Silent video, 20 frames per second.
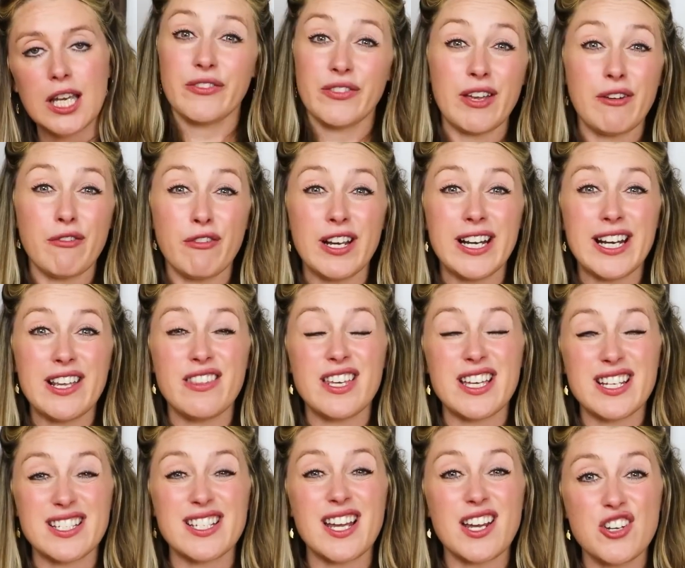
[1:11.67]
They're really the
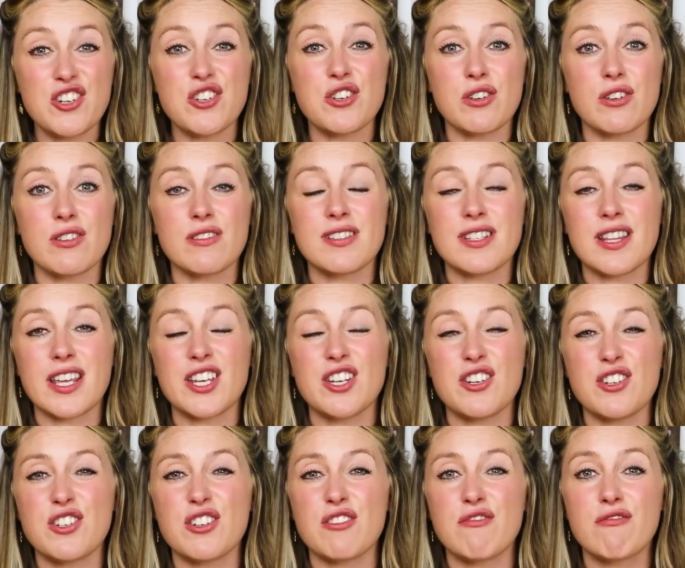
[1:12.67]
essentials that you
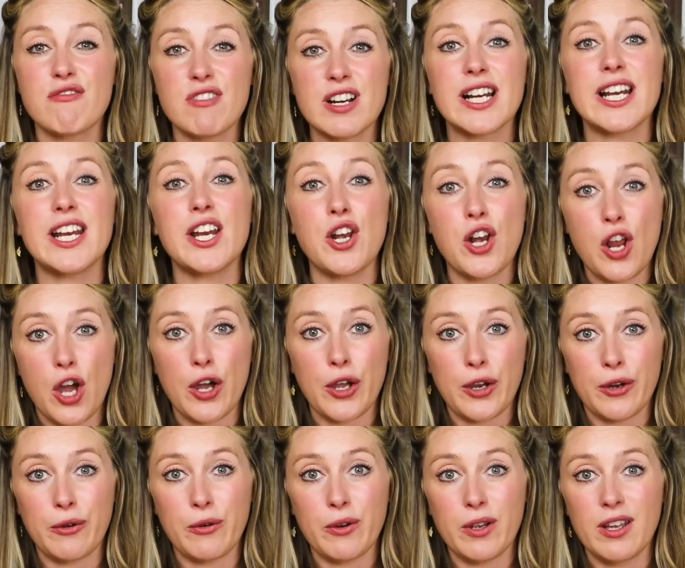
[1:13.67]
should really
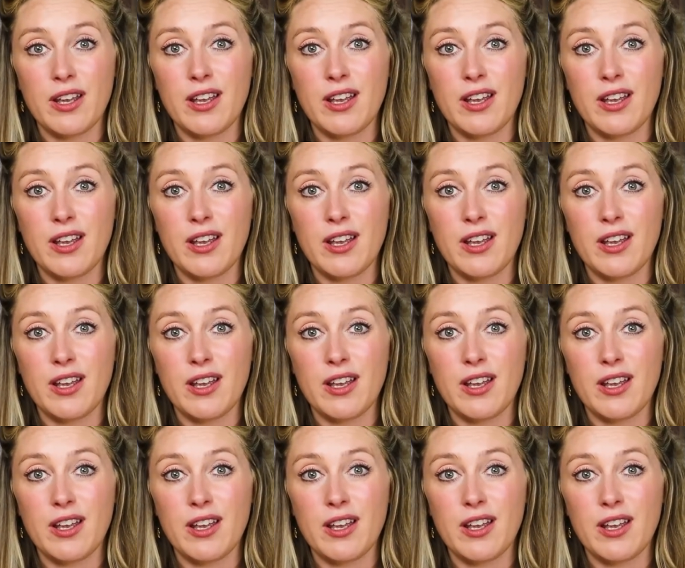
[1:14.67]
know.